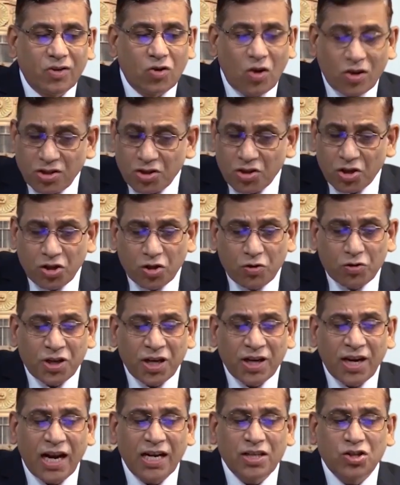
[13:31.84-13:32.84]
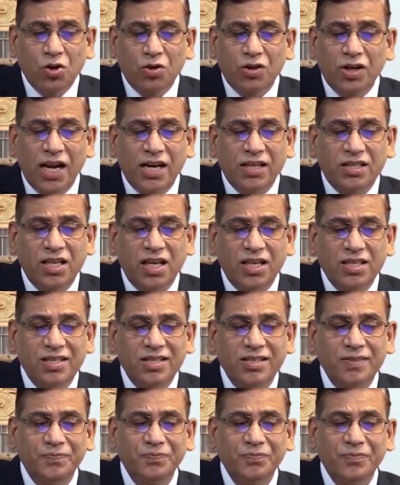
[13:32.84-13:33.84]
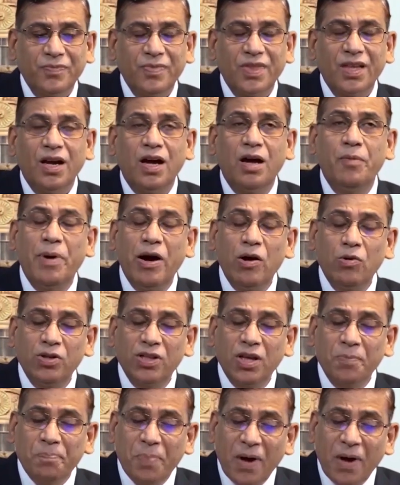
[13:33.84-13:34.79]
Constitution also tells us about the